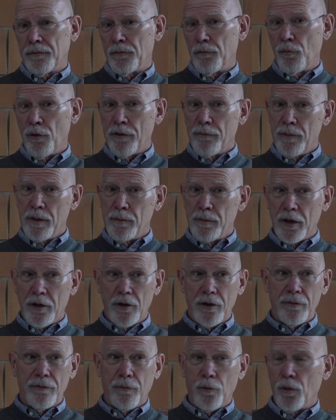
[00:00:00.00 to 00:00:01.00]
we've been
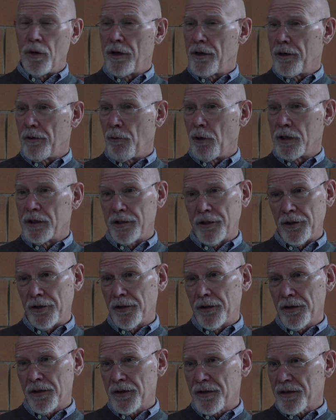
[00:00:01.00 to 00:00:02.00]
married 41
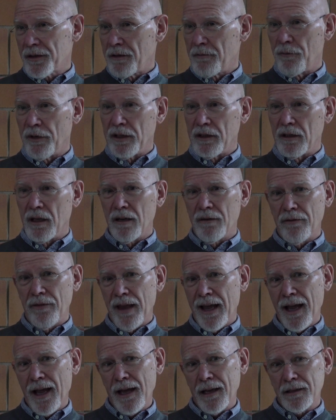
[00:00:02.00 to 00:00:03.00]
years and we love
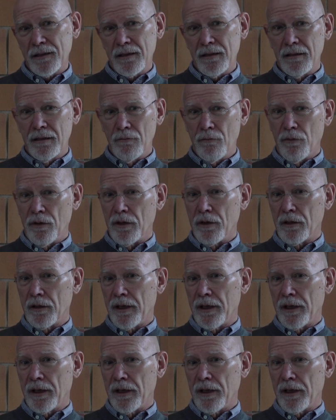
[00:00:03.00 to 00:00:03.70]
that. We're